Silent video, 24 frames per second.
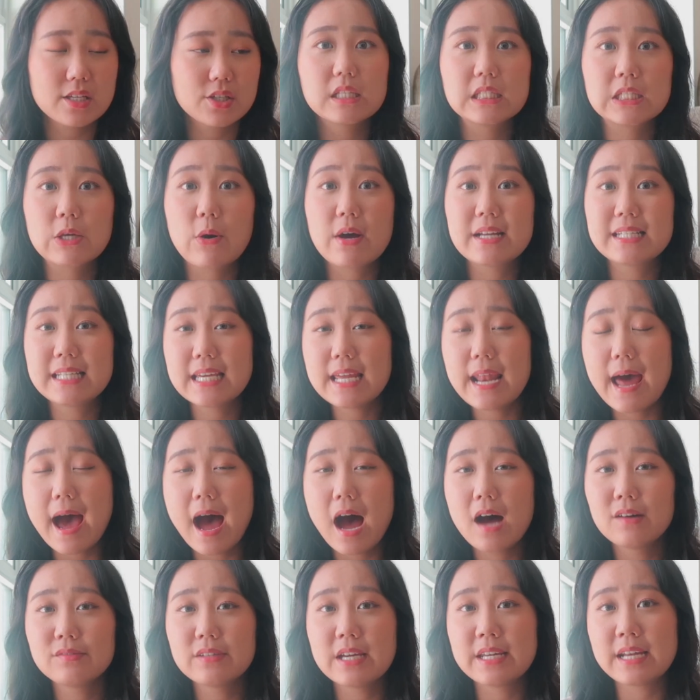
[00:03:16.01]
So I did
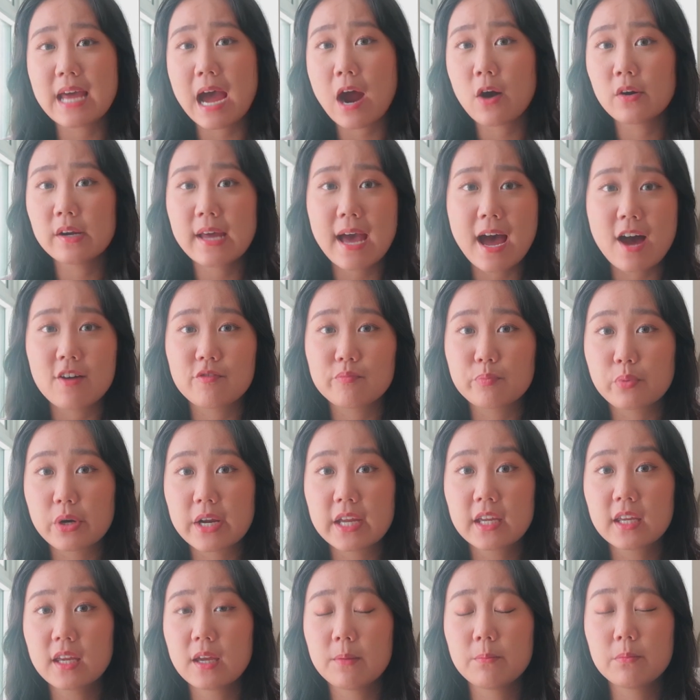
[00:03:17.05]
have an hour and a half
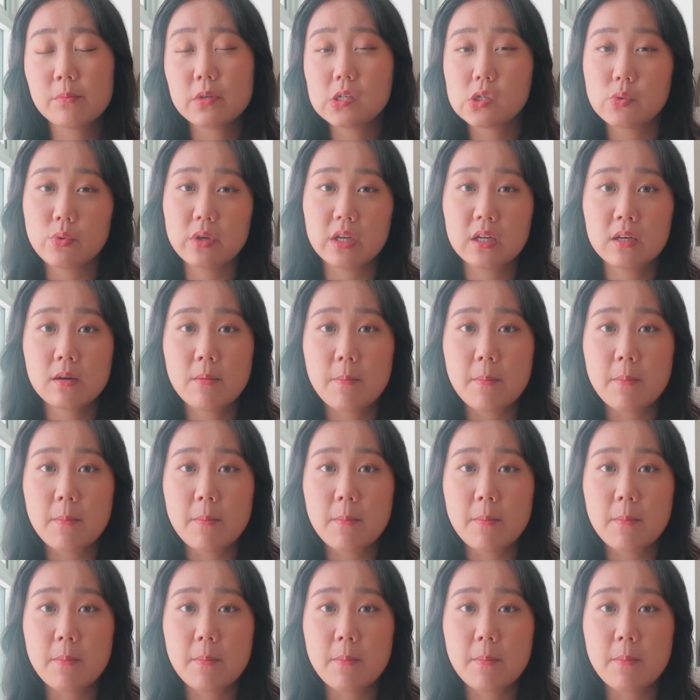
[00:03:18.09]
break in between